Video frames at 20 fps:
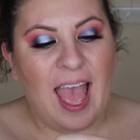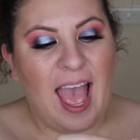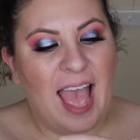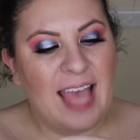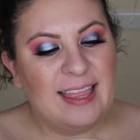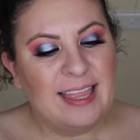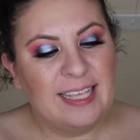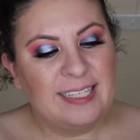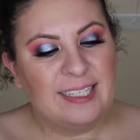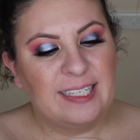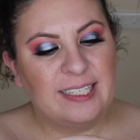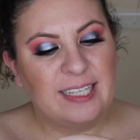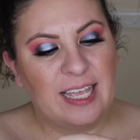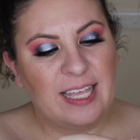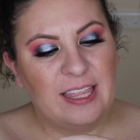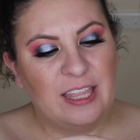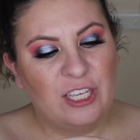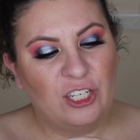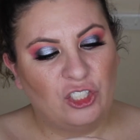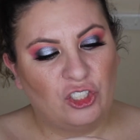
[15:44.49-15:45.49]
and this is
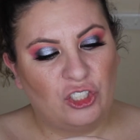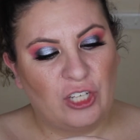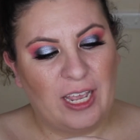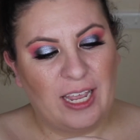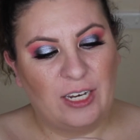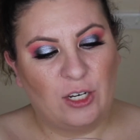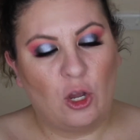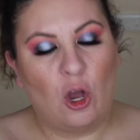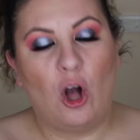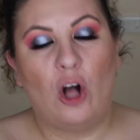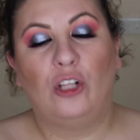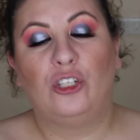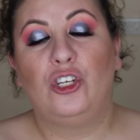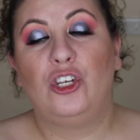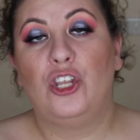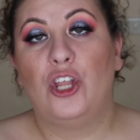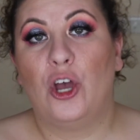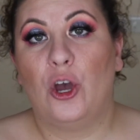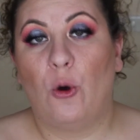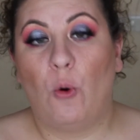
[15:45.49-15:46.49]
in the shade called
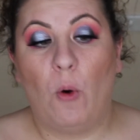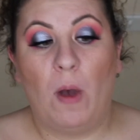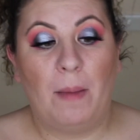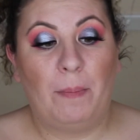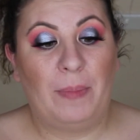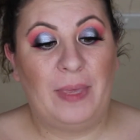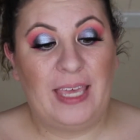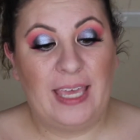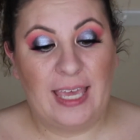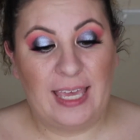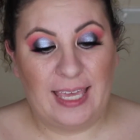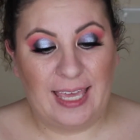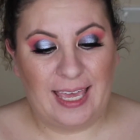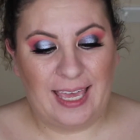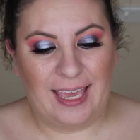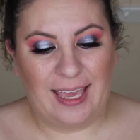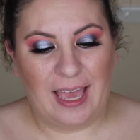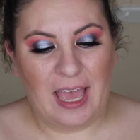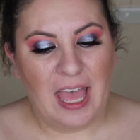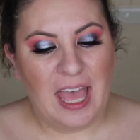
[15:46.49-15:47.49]
No
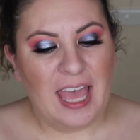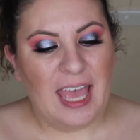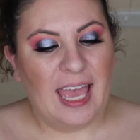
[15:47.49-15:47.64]
Peeking.